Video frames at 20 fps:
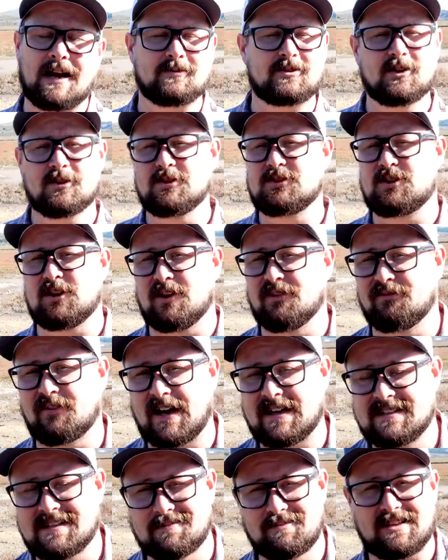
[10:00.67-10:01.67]
I'm sure that you're gonna
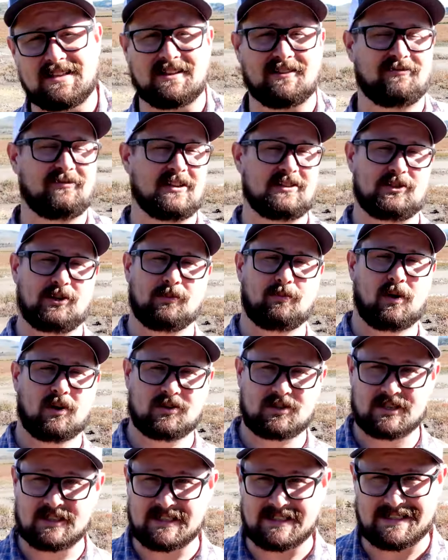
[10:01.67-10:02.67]
find something that fits your
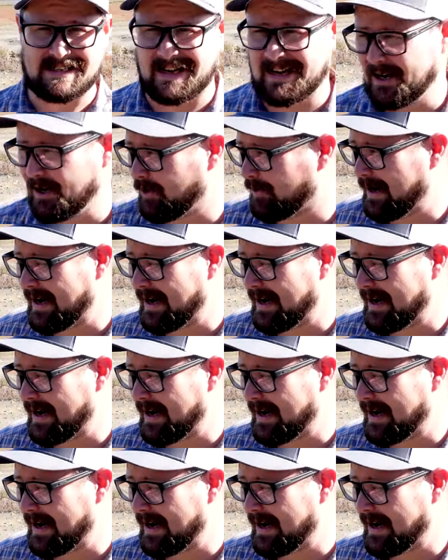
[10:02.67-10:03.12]
person's style,